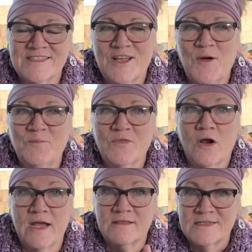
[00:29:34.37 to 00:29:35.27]
So, all
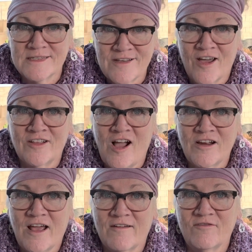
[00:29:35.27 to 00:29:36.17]
right, this has gone long
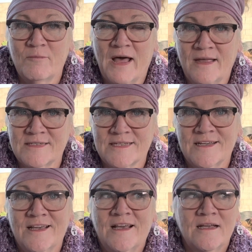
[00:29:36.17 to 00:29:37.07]
enough, but
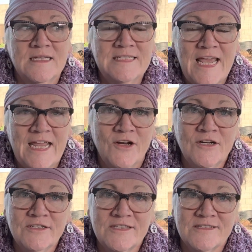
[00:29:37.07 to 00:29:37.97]

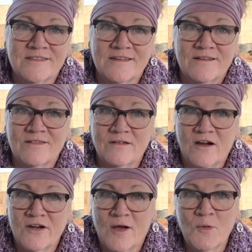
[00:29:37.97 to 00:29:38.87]
containers
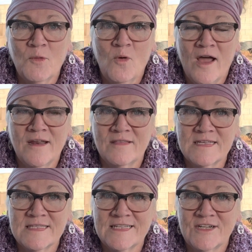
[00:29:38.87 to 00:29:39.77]
are number 1 in
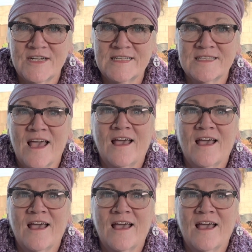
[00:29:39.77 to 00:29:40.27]
this series.